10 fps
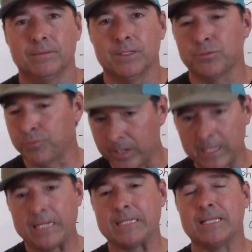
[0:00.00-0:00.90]
Just
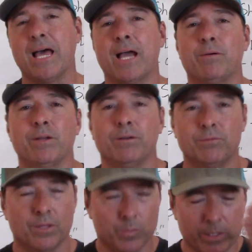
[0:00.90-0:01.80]
reel in the slack
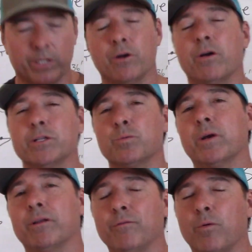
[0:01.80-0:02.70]
when the current's
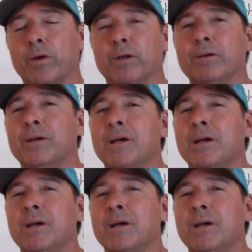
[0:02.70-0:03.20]
working for you.